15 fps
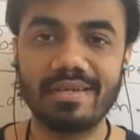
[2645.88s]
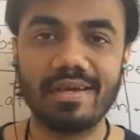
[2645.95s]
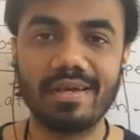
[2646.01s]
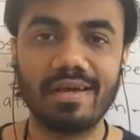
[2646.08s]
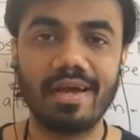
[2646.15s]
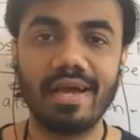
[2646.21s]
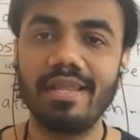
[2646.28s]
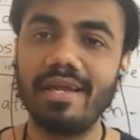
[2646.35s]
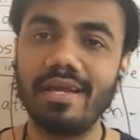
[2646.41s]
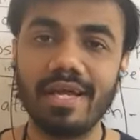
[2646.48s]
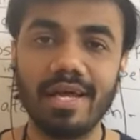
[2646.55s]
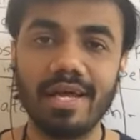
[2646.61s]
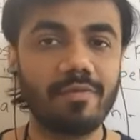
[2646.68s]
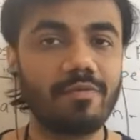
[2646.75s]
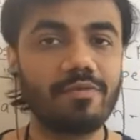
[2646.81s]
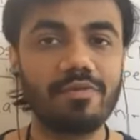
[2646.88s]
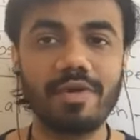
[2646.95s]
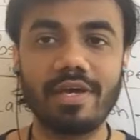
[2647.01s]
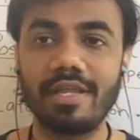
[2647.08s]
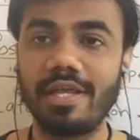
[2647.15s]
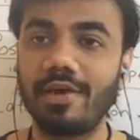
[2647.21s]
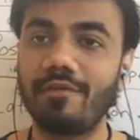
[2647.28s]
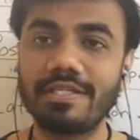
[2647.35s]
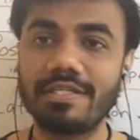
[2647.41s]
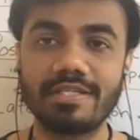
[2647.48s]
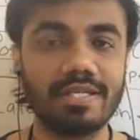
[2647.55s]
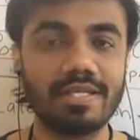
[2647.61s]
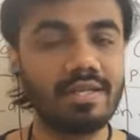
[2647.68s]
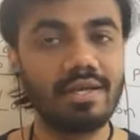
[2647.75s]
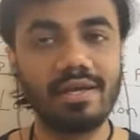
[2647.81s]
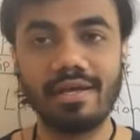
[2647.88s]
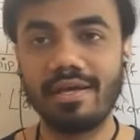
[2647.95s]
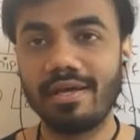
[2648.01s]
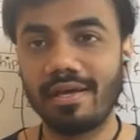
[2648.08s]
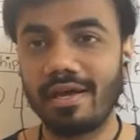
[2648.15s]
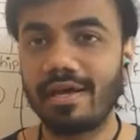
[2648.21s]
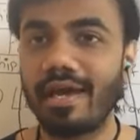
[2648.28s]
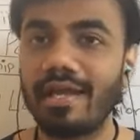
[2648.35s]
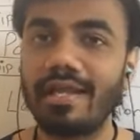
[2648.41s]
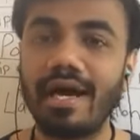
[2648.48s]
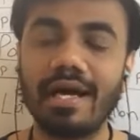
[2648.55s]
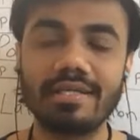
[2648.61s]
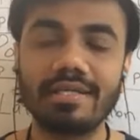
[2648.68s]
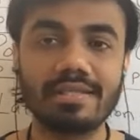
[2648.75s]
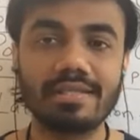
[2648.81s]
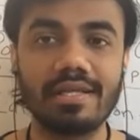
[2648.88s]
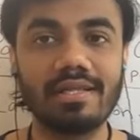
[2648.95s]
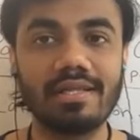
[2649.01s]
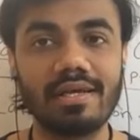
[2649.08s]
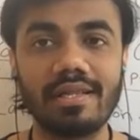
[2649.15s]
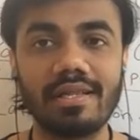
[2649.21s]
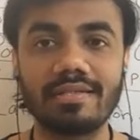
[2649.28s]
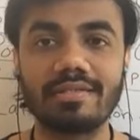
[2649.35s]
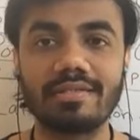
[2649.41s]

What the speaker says: Yes. Anytime if you have any question, can ask in the class.